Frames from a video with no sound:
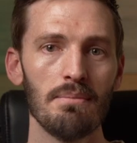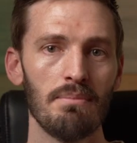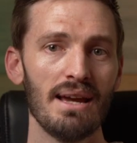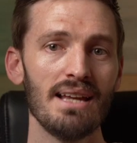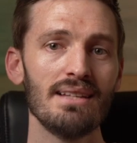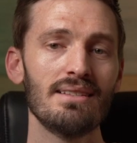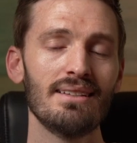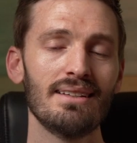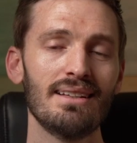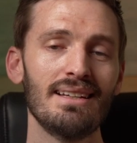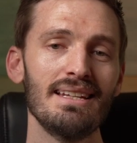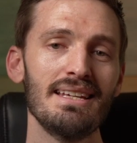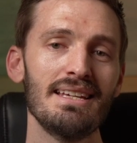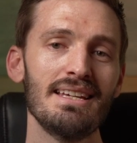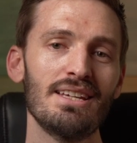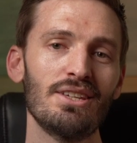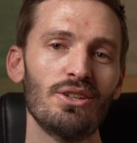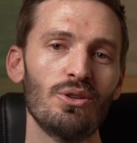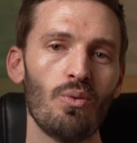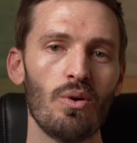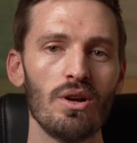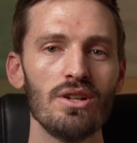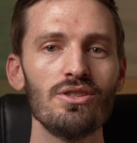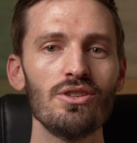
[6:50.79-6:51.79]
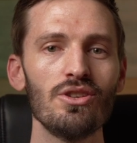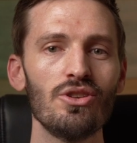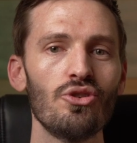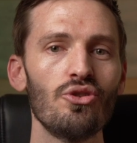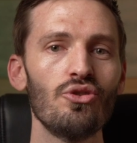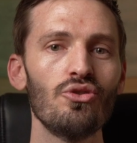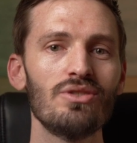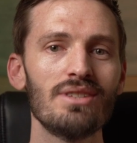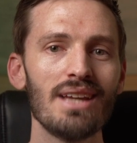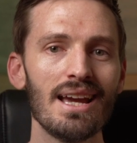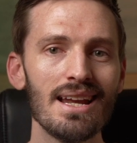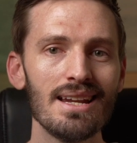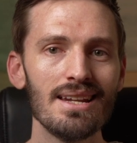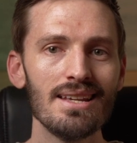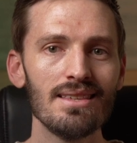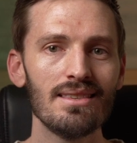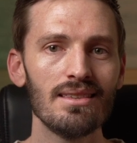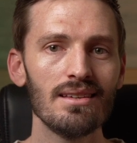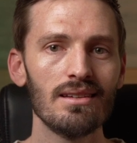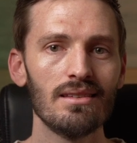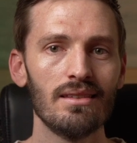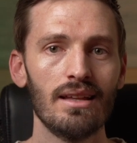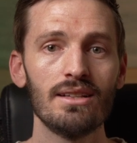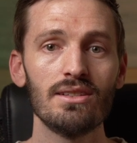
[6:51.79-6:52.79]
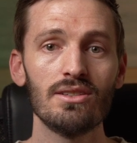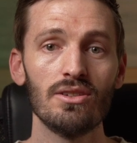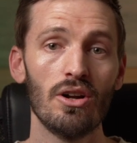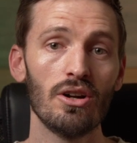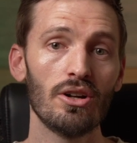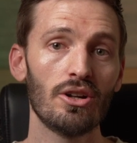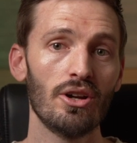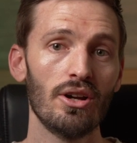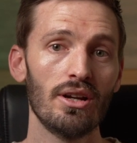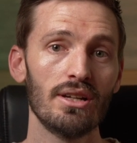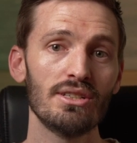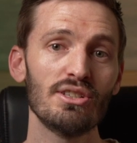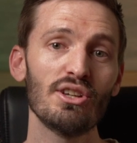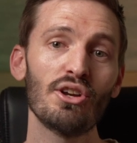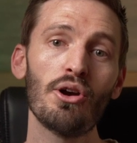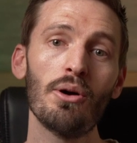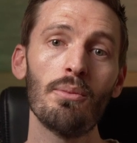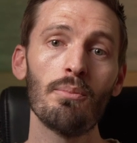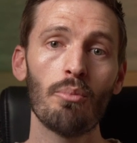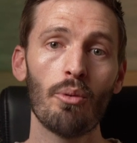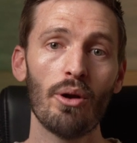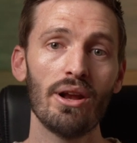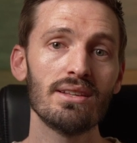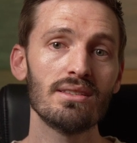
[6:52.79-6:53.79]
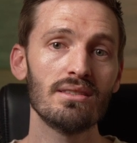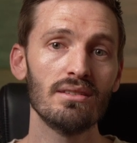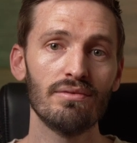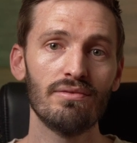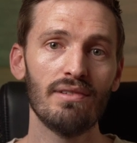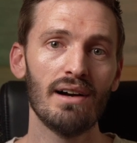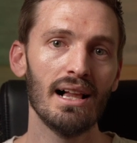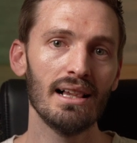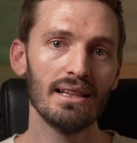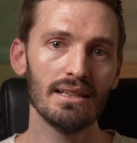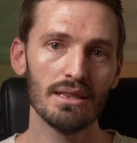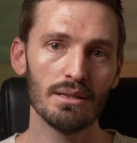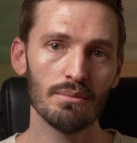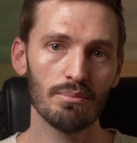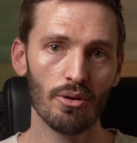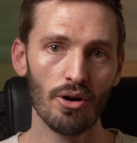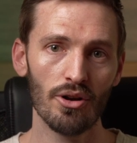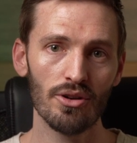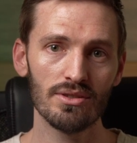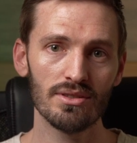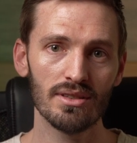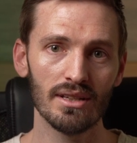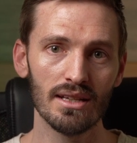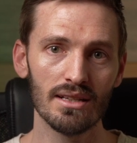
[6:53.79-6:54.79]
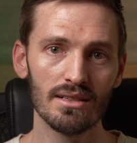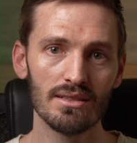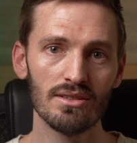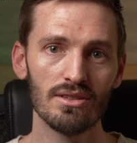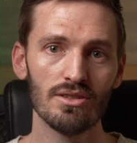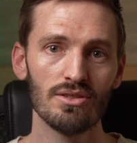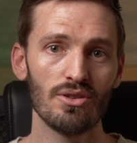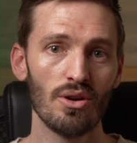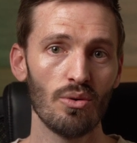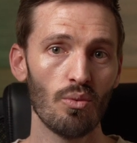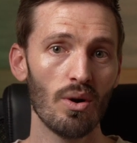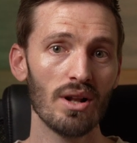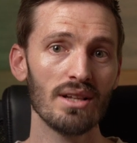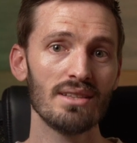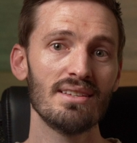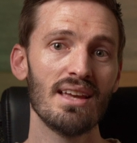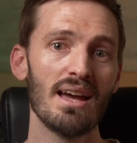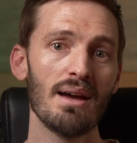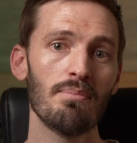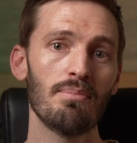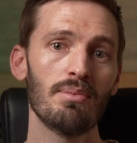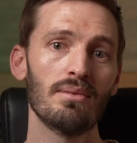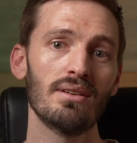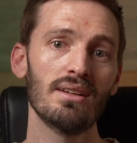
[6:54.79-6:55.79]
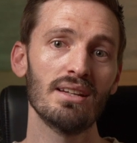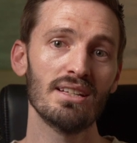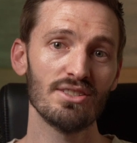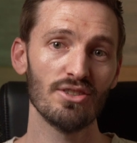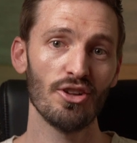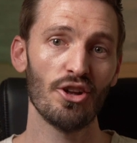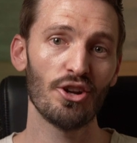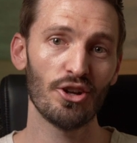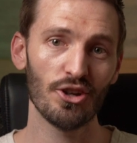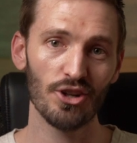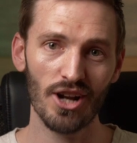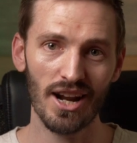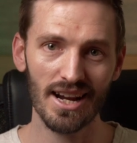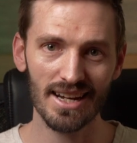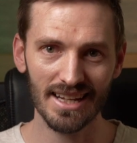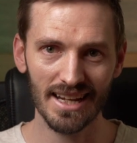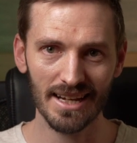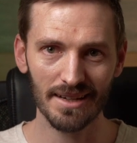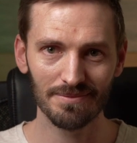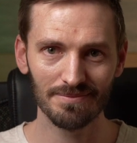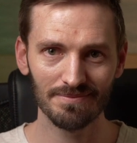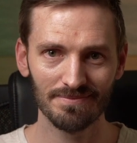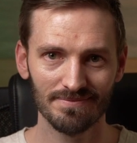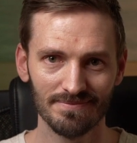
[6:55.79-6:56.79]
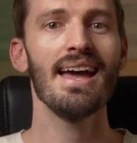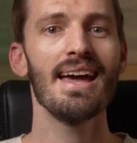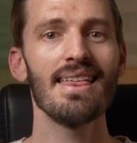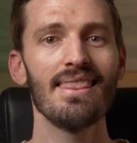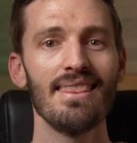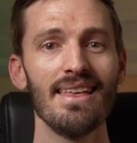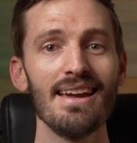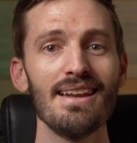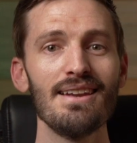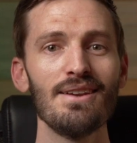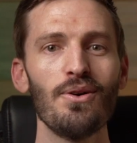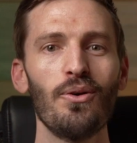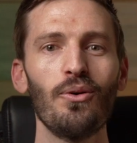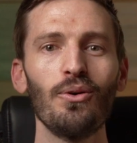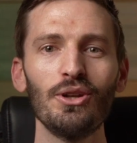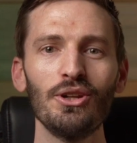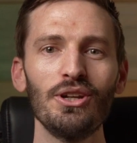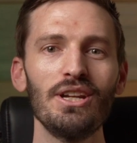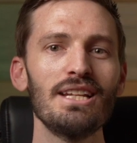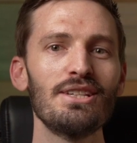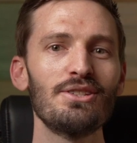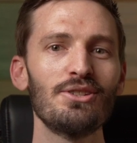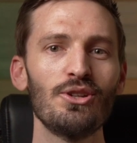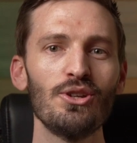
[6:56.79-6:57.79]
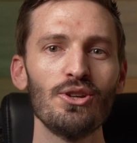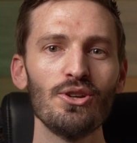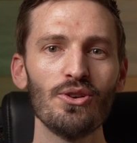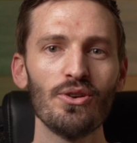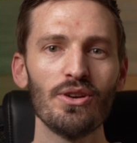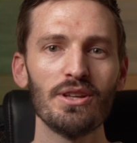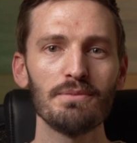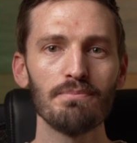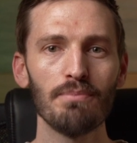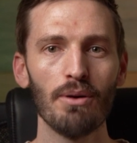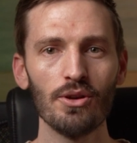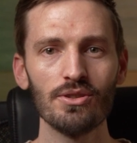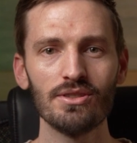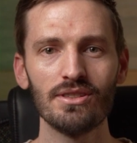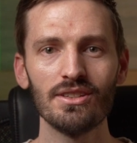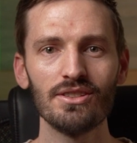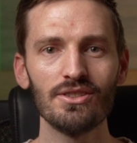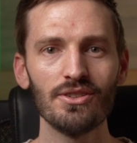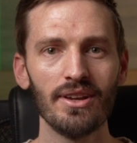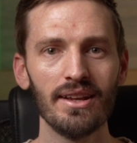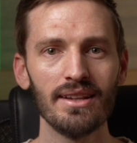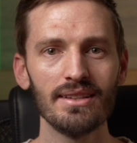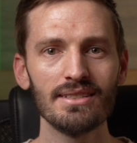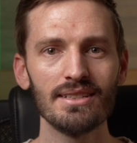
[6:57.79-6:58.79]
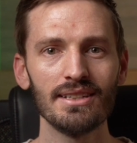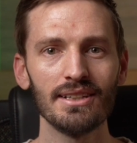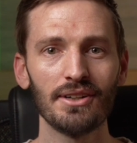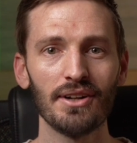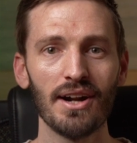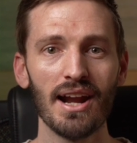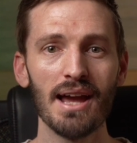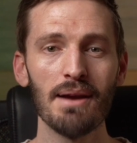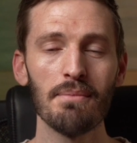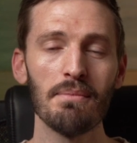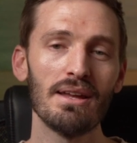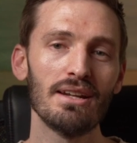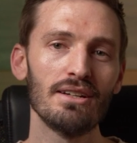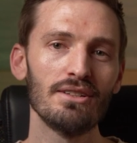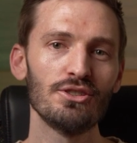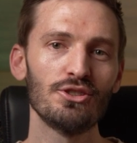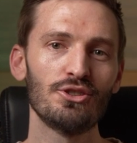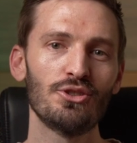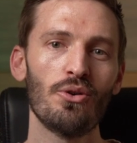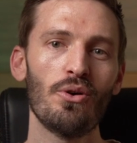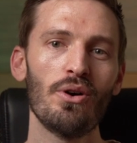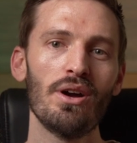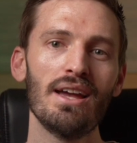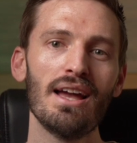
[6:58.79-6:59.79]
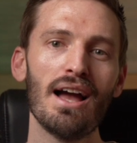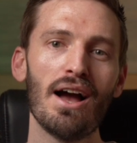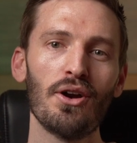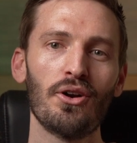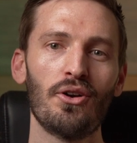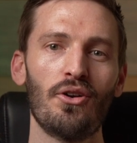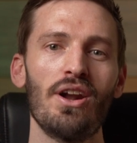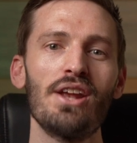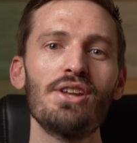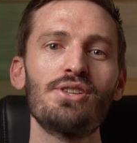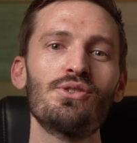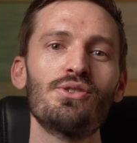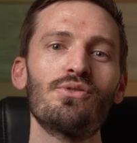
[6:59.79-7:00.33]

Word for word: Basically, you want to use anything that's not going to compress the file in the process, so WhatsApp is not a good idea. Then all you need to do is post it to Instagram and enjoy how great